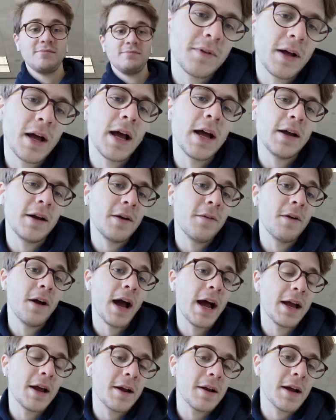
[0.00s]
I
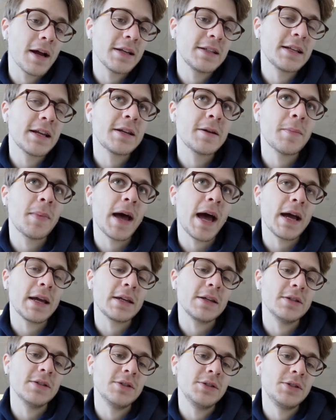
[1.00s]
I, I sent a
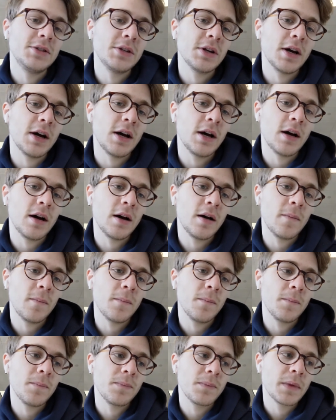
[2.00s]
package
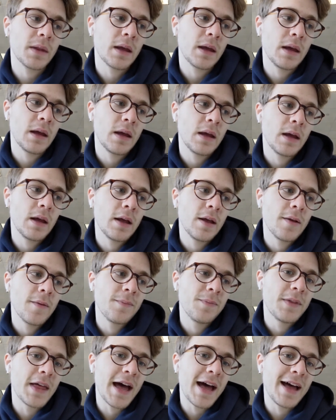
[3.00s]
um,
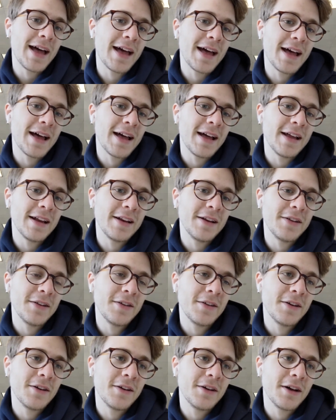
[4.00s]
that had
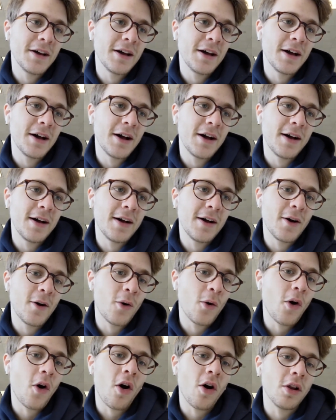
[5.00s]

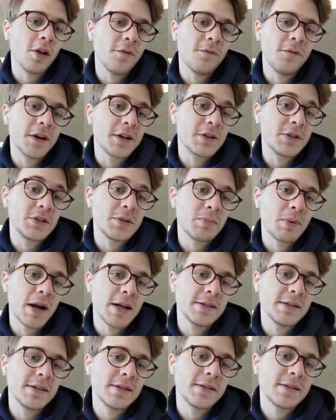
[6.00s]
all of Victor's
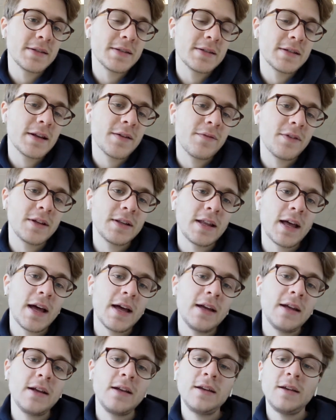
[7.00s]
presents and stuff like that
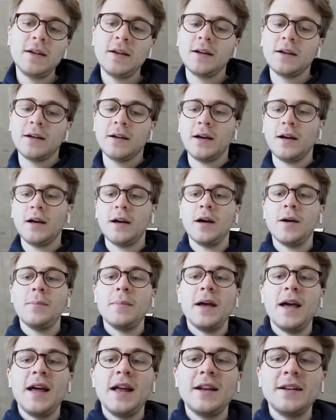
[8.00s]
in it, um,
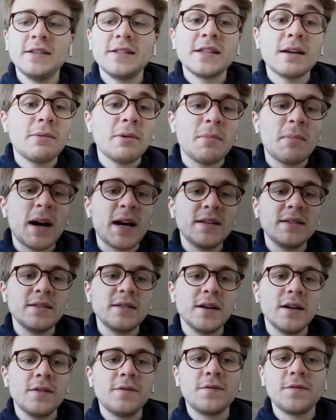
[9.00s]
and some of my
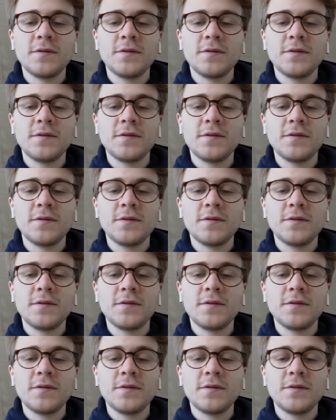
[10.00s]
stuff,